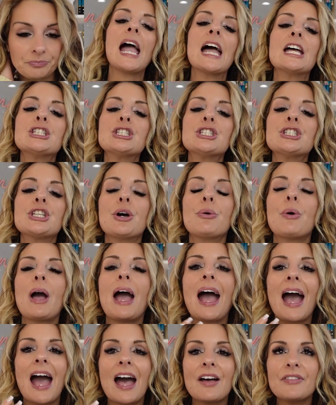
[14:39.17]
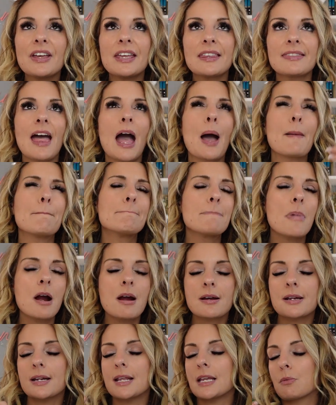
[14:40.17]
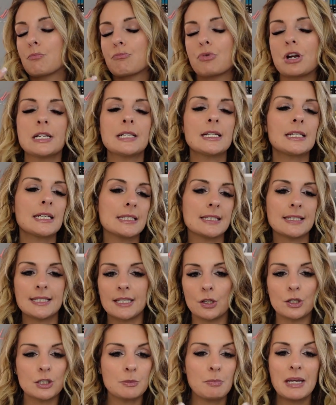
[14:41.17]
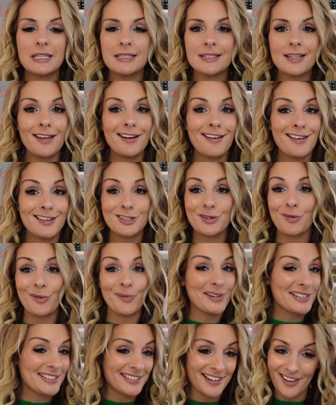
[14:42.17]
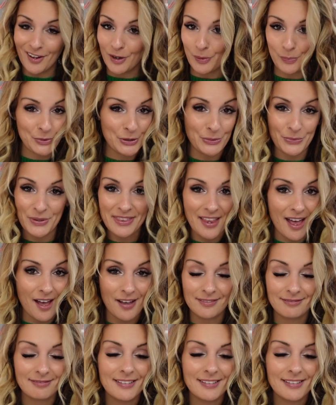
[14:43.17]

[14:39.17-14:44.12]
And so having that marketing, branding, and sales mindset is going to help you in that.